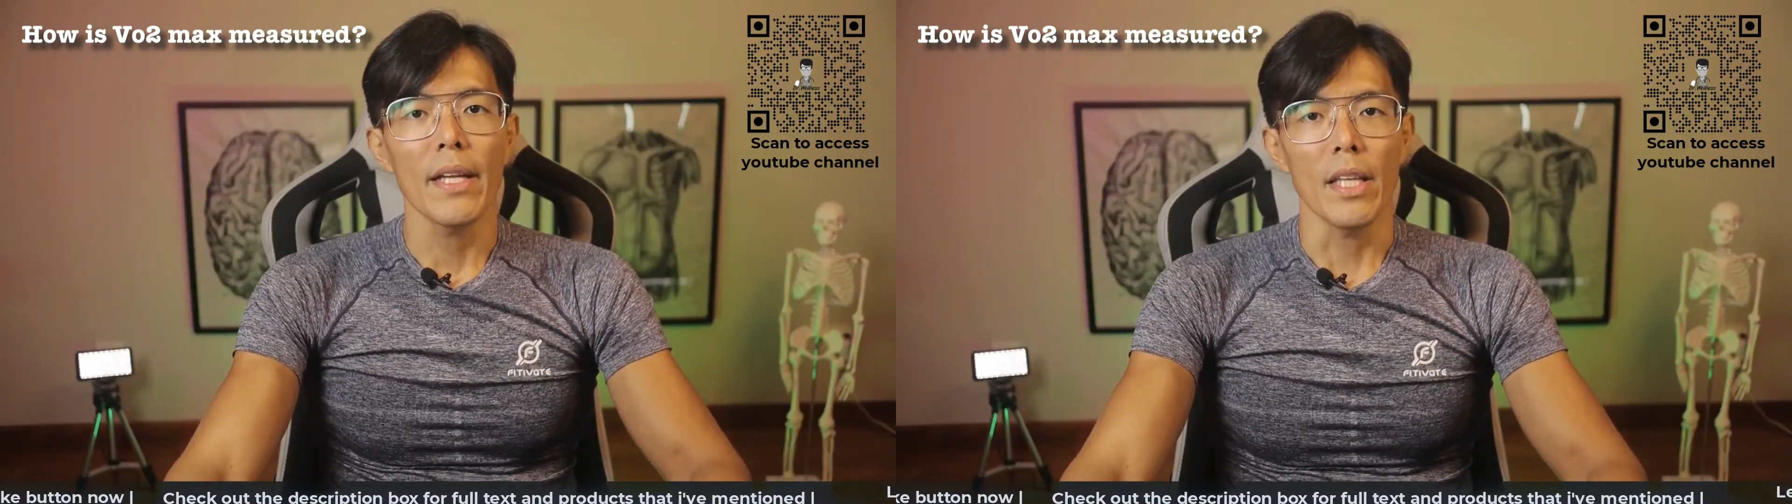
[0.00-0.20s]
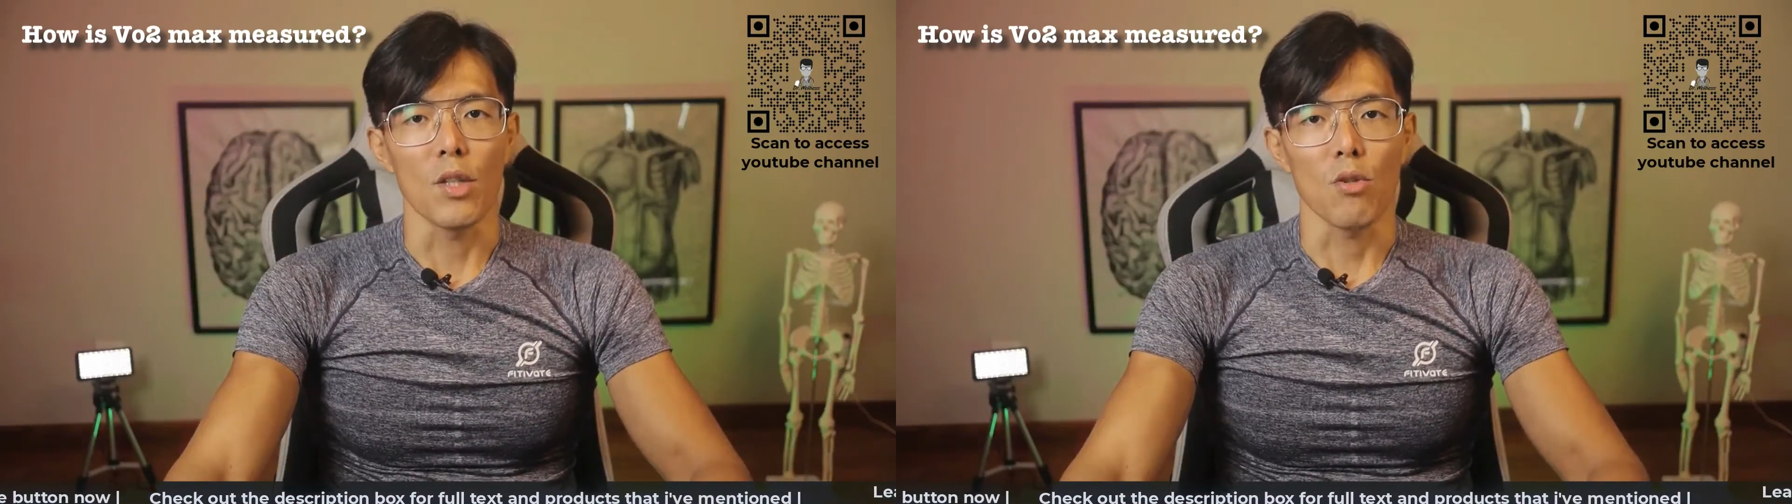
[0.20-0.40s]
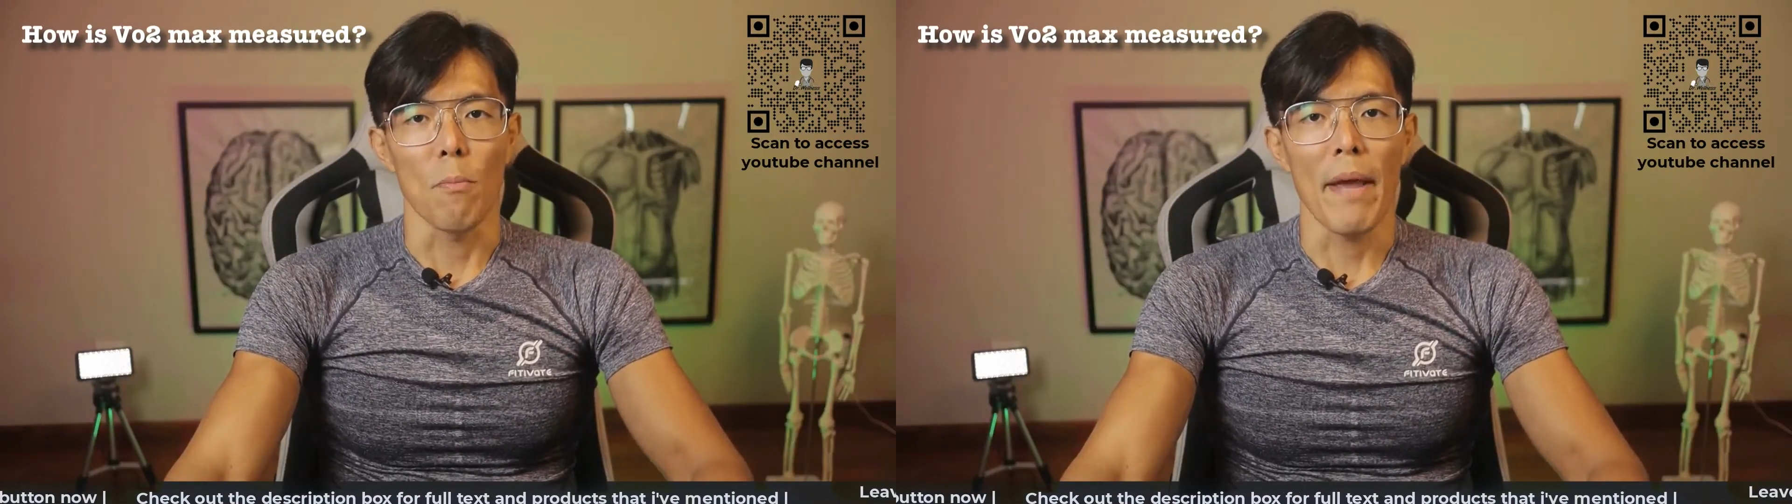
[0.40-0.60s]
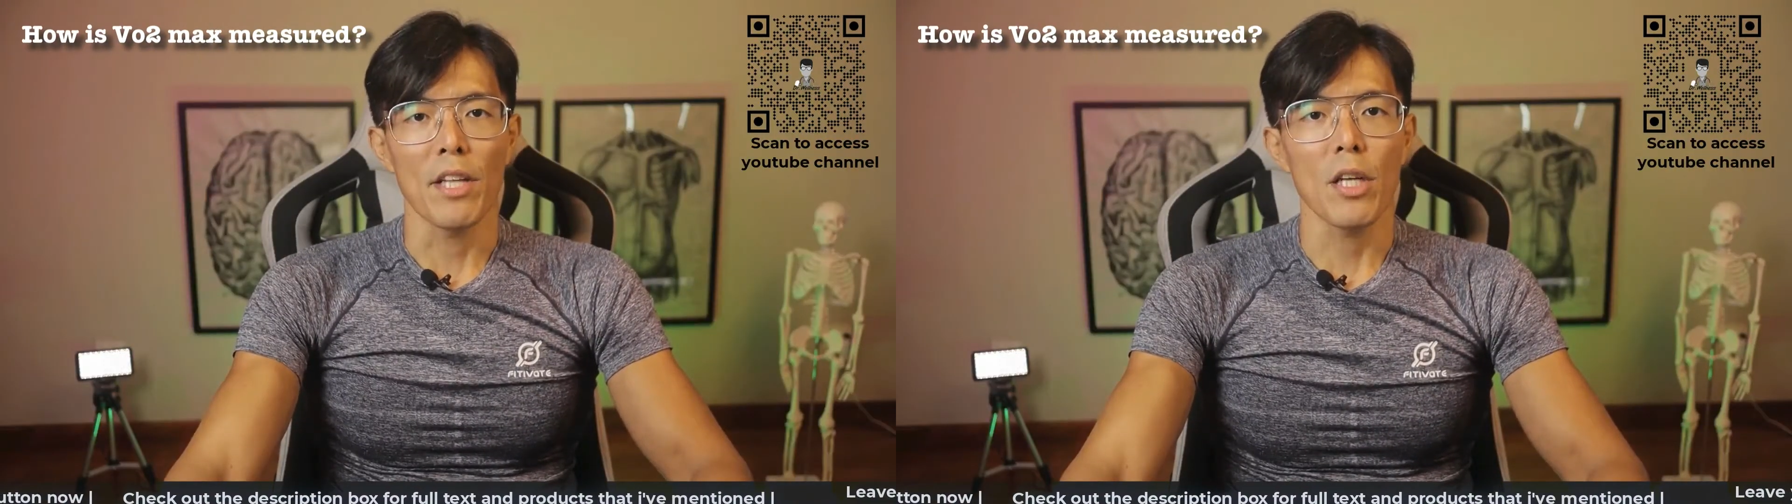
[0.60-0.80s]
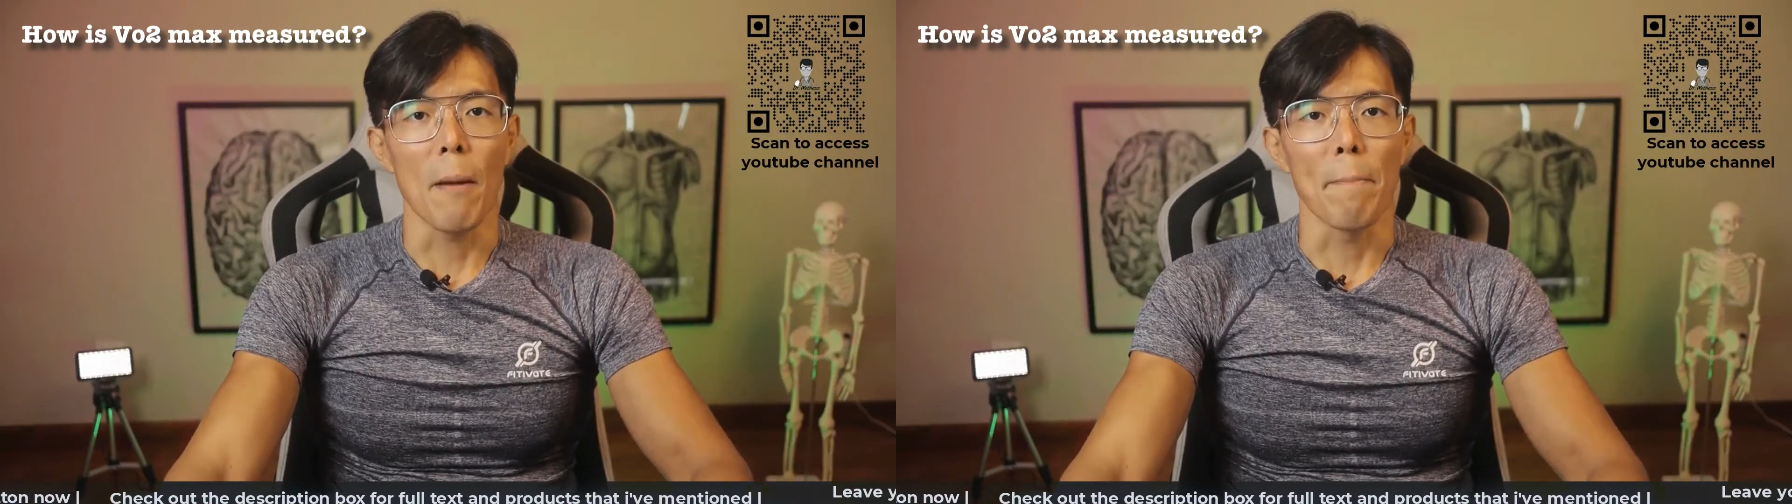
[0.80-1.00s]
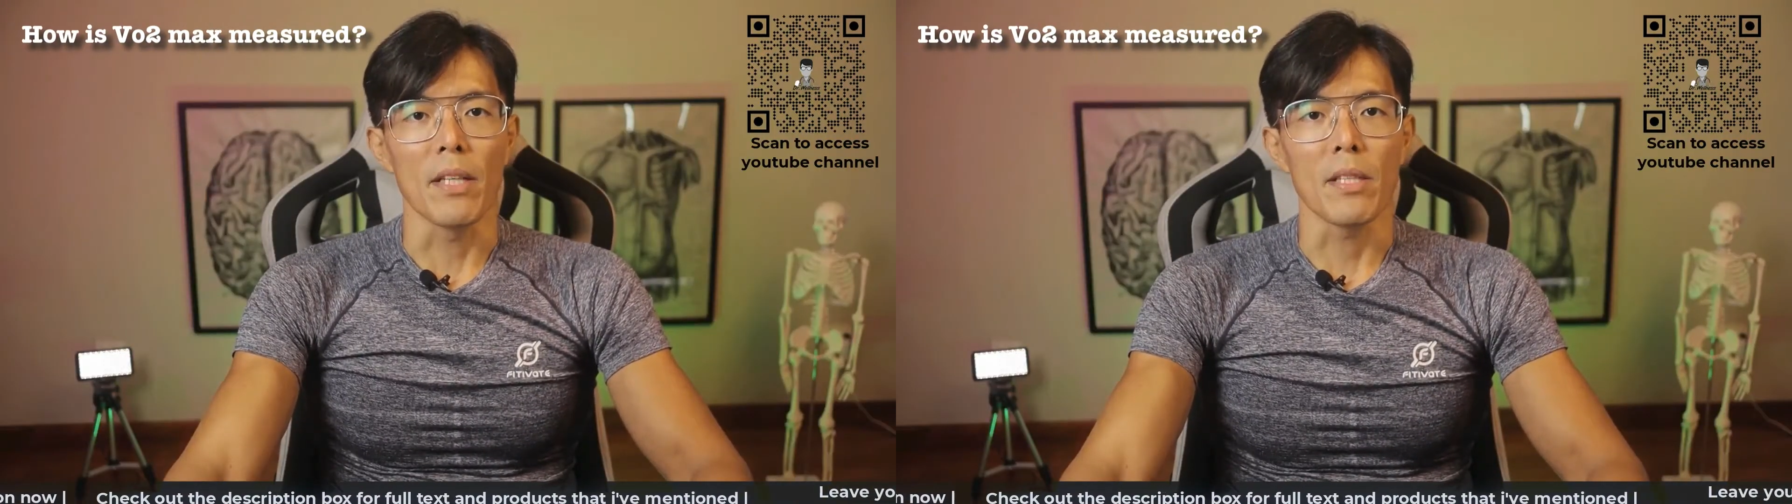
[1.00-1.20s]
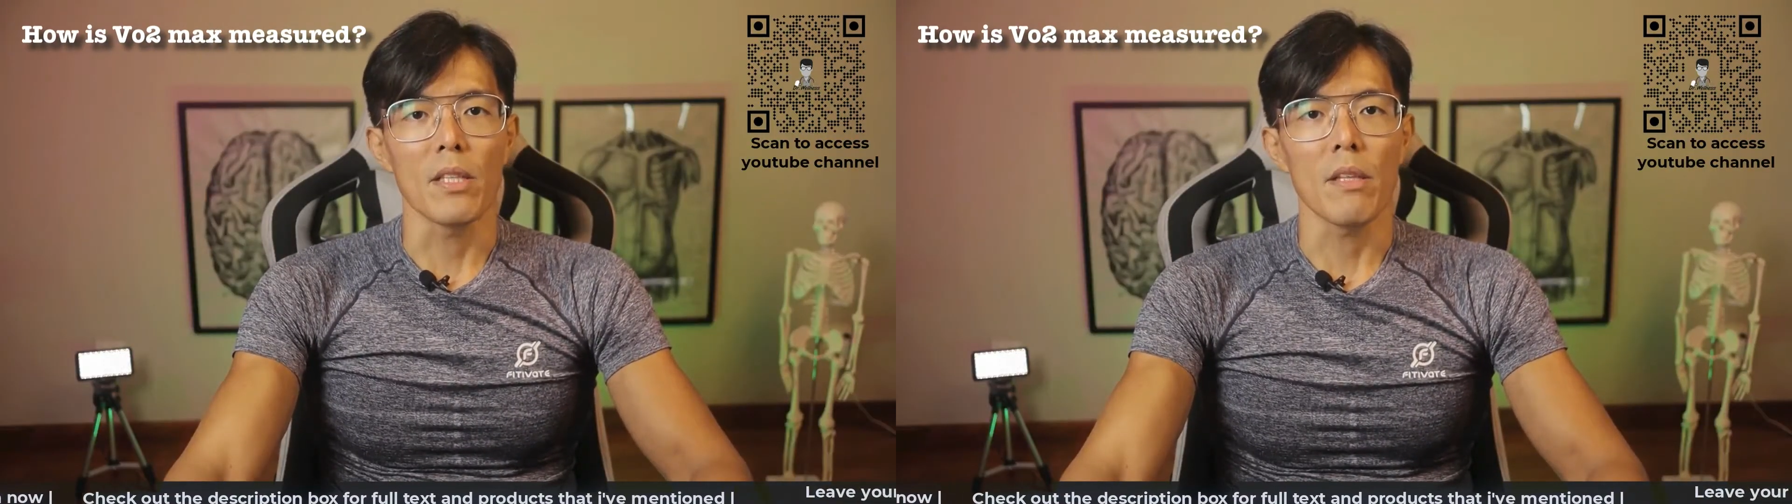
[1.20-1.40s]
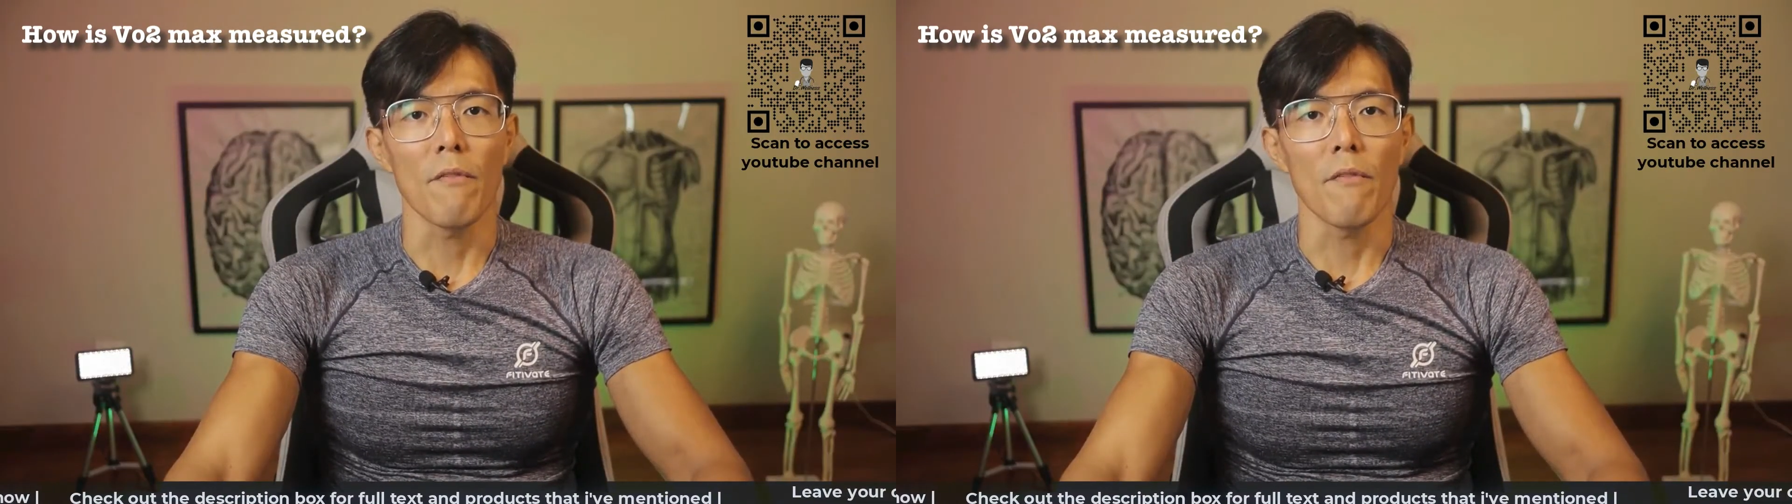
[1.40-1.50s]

is to measure a person's